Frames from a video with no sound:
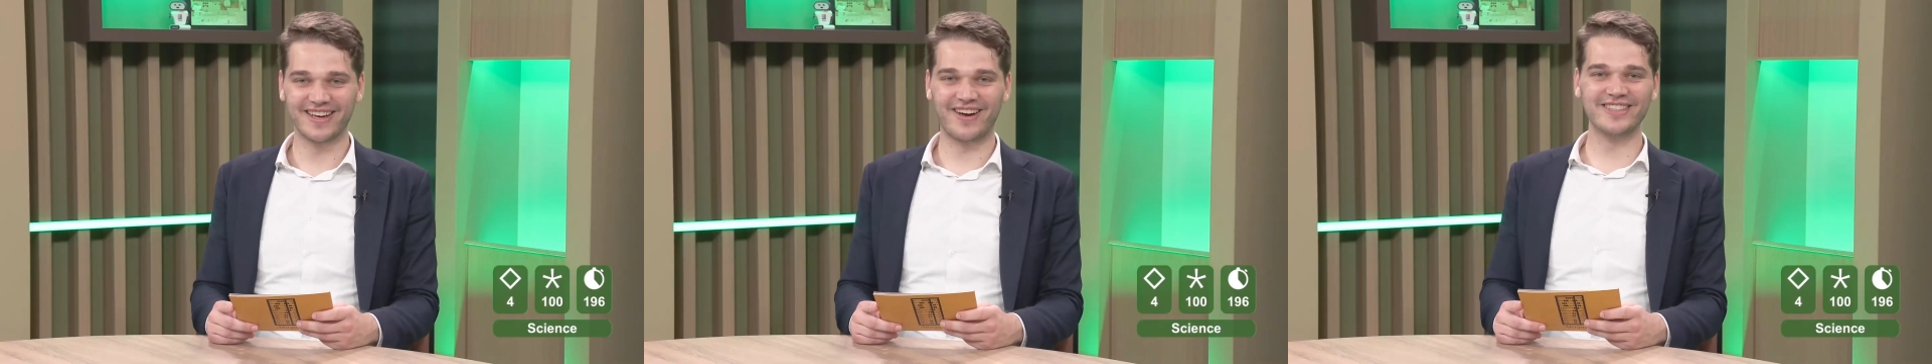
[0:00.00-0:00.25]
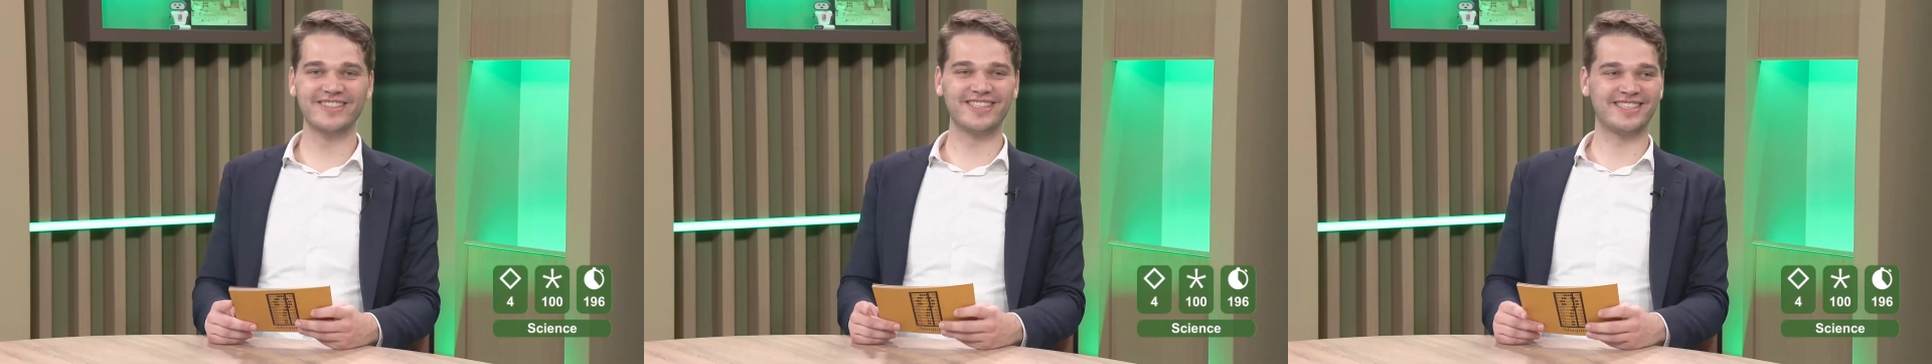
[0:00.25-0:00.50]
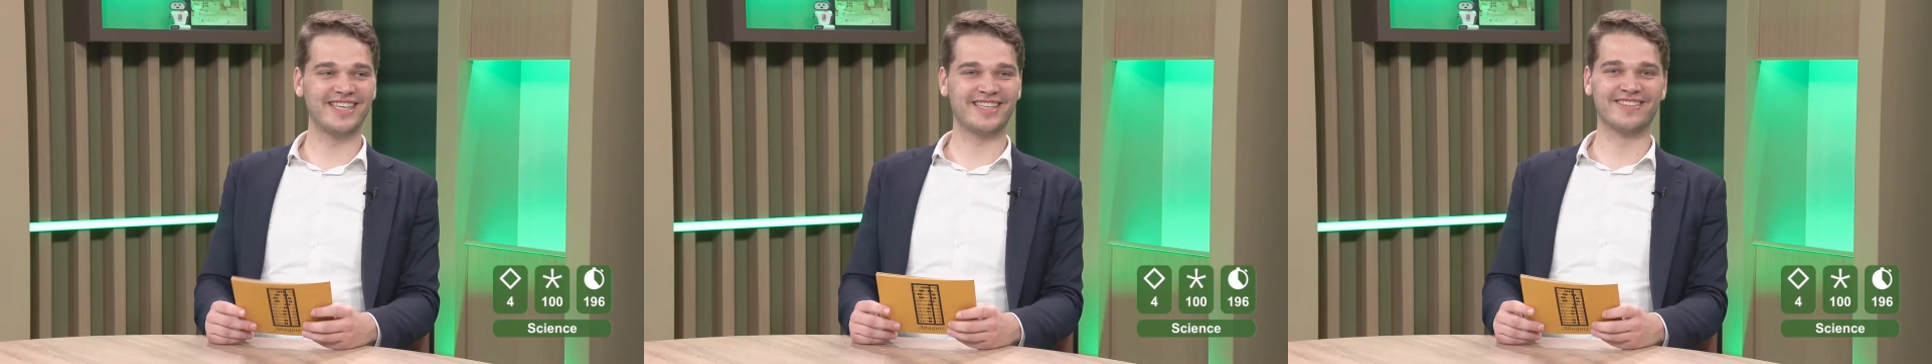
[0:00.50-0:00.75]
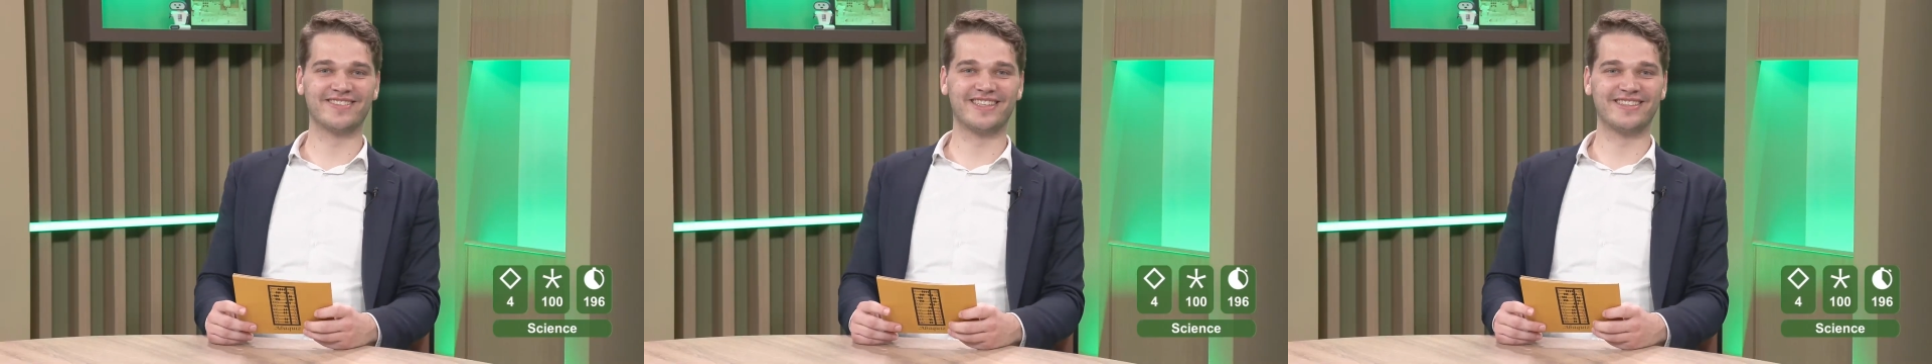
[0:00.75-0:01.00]
On to the
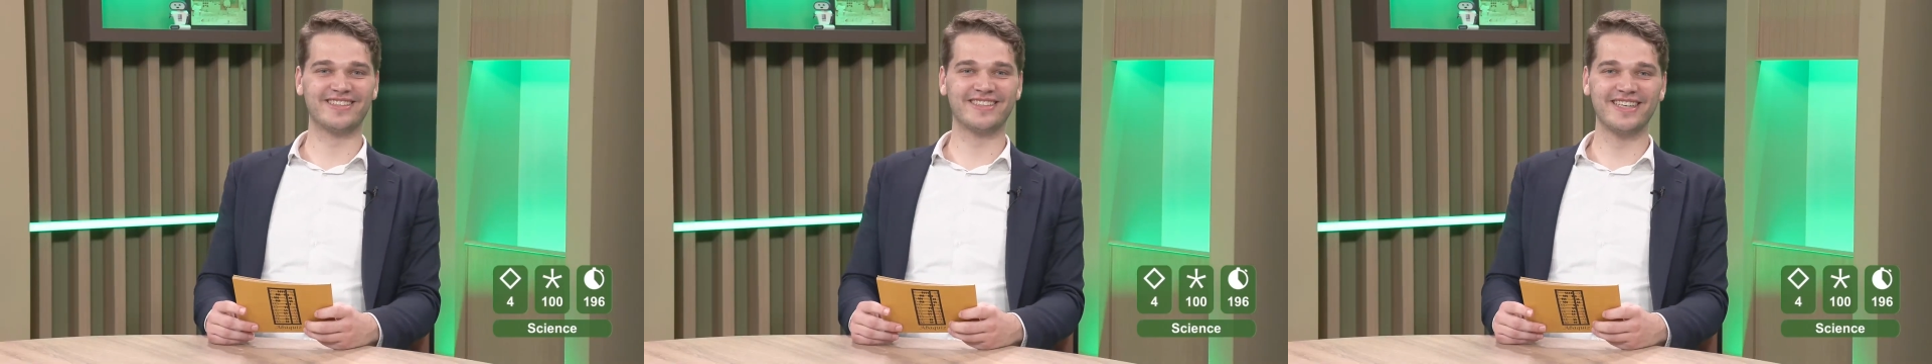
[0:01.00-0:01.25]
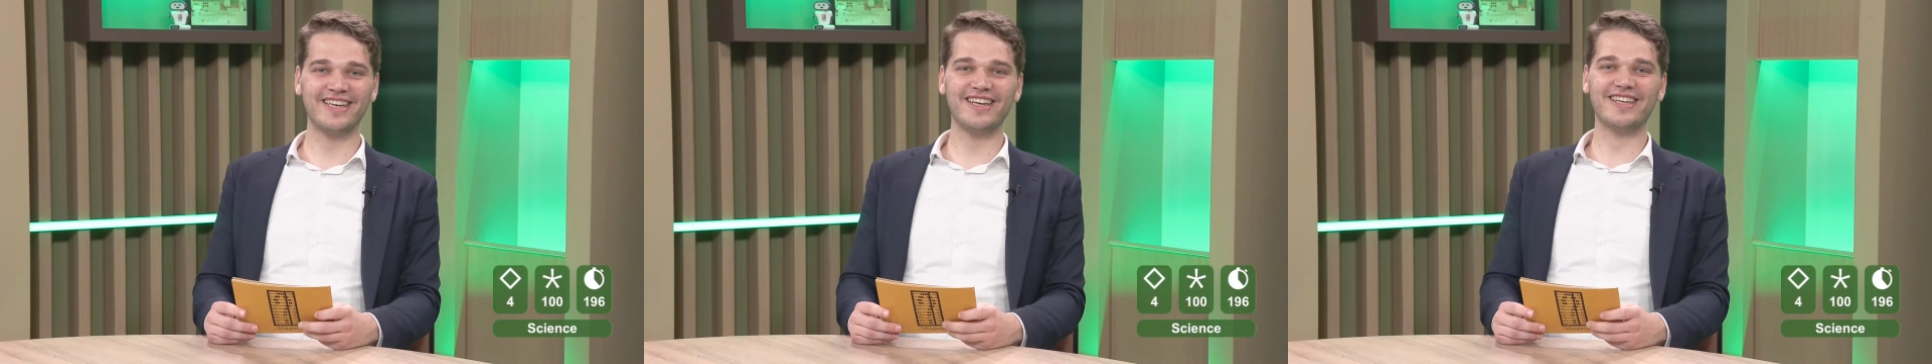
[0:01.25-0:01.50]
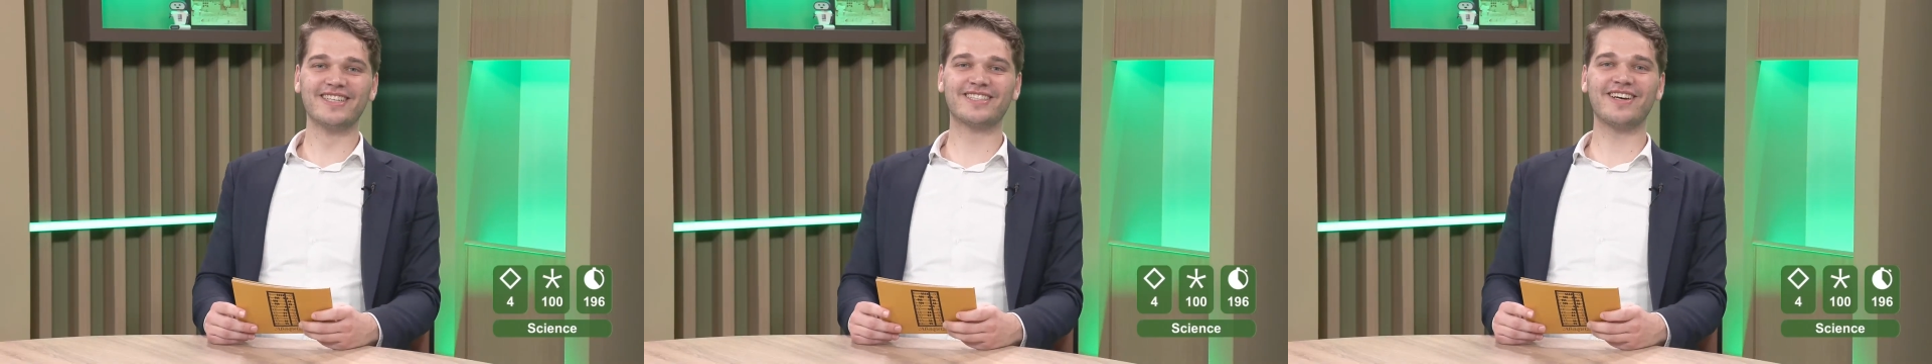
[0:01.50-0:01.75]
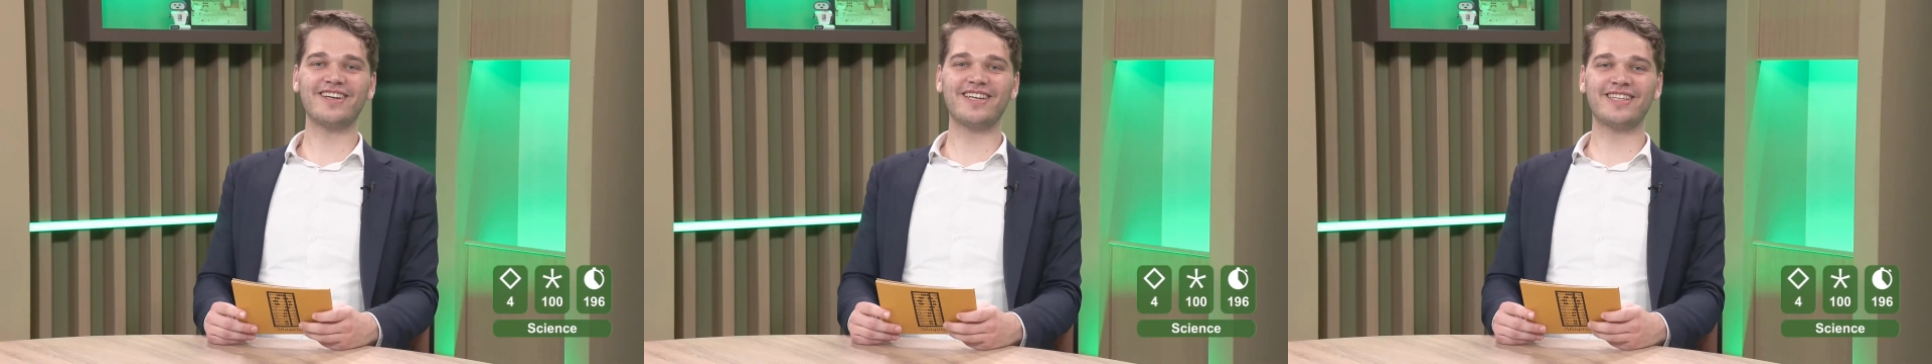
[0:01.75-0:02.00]
second round.
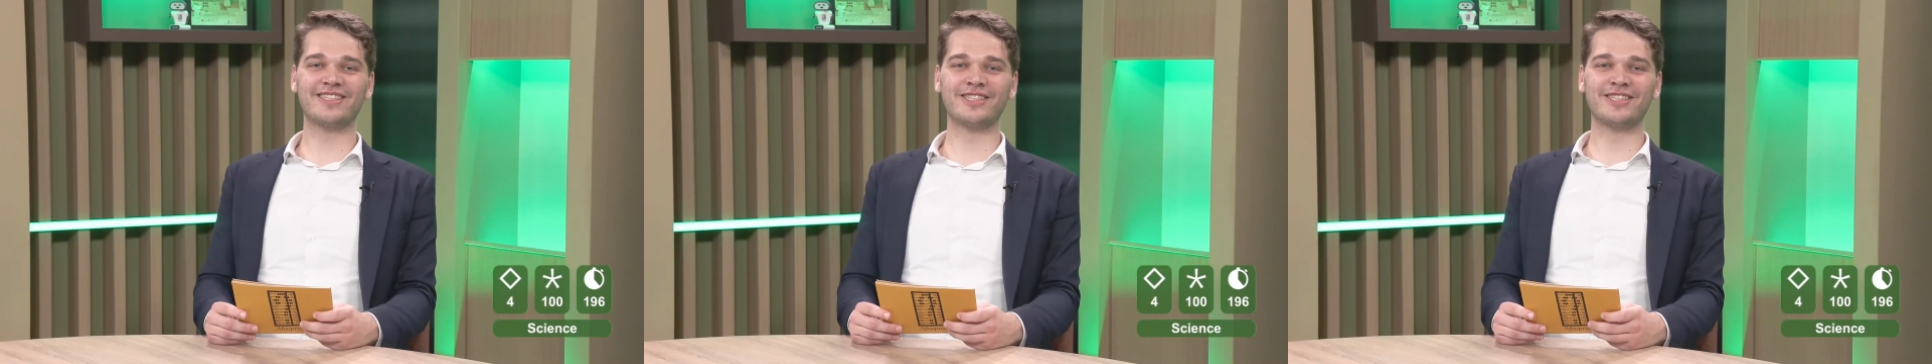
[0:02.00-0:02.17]
Starlight is